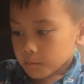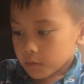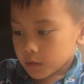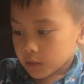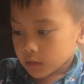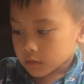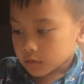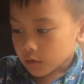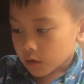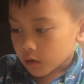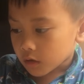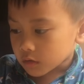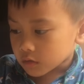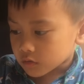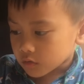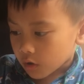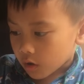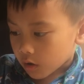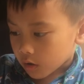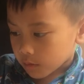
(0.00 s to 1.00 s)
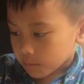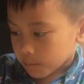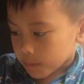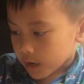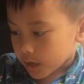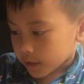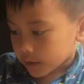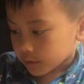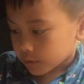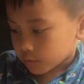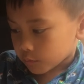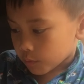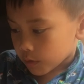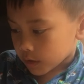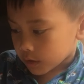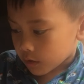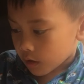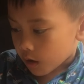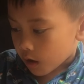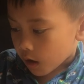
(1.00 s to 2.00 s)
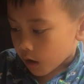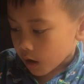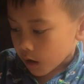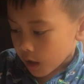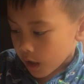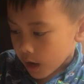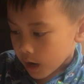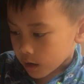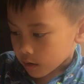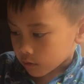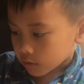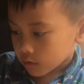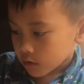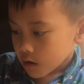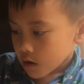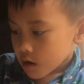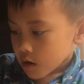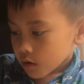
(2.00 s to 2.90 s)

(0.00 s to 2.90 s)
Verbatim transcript: Blizzards are made when hot air